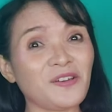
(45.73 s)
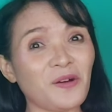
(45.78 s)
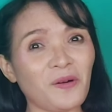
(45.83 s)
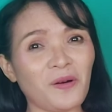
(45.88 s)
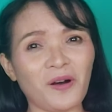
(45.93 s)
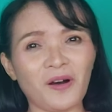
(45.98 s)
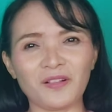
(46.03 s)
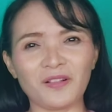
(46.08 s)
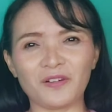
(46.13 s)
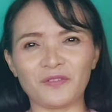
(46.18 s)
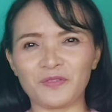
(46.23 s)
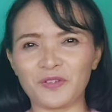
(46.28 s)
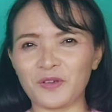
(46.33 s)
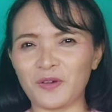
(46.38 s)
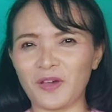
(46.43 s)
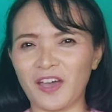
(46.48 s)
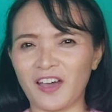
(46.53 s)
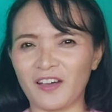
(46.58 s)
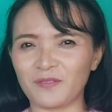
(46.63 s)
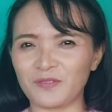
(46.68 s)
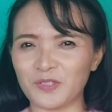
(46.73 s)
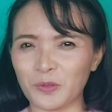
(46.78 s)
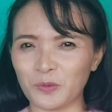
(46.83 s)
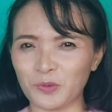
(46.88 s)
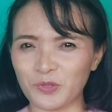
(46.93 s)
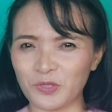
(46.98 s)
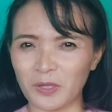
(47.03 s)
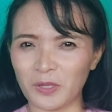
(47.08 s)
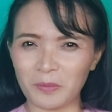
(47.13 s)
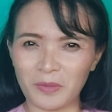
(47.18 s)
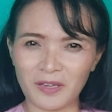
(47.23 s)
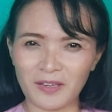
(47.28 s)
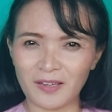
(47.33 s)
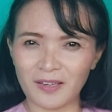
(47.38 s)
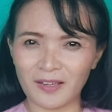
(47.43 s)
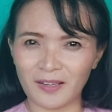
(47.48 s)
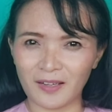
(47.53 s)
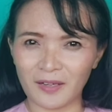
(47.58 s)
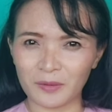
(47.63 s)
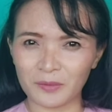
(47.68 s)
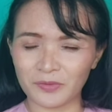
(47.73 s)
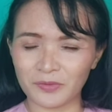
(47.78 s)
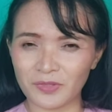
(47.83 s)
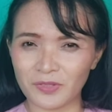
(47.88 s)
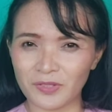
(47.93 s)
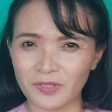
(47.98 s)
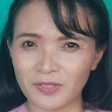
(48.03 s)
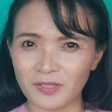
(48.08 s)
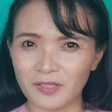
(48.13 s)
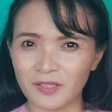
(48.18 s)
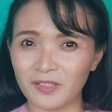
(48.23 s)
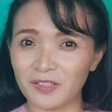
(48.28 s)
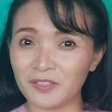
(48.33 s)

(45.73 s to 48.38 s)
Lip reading: know all of you have social media accounts.